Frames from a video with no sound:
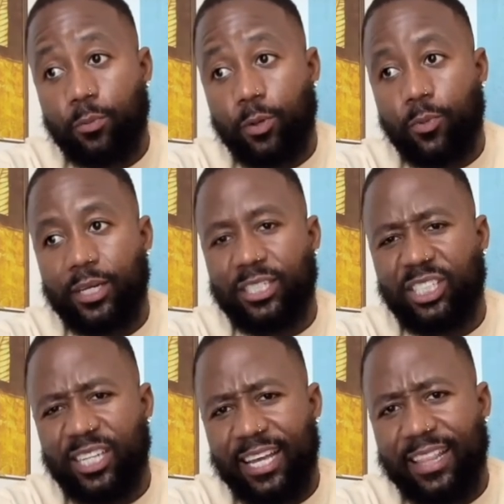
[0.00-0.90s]
we wouldn't
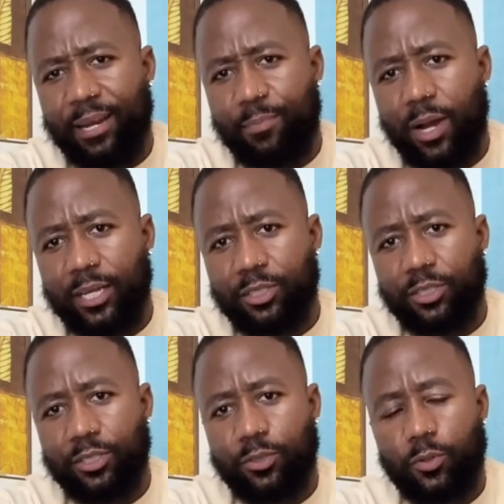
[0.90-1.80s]
share that part
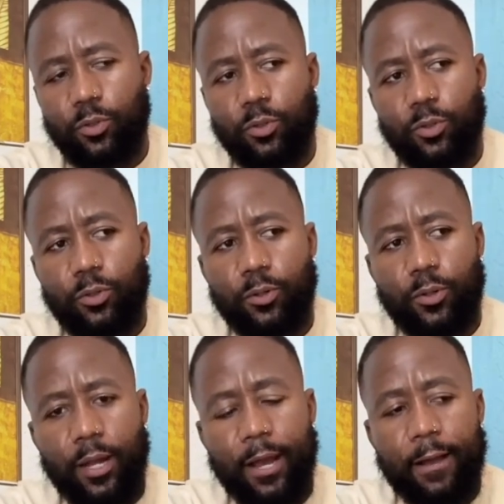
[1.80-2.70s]

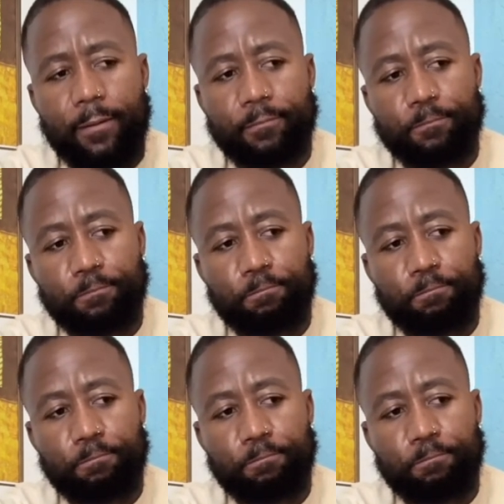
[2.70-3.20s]
um,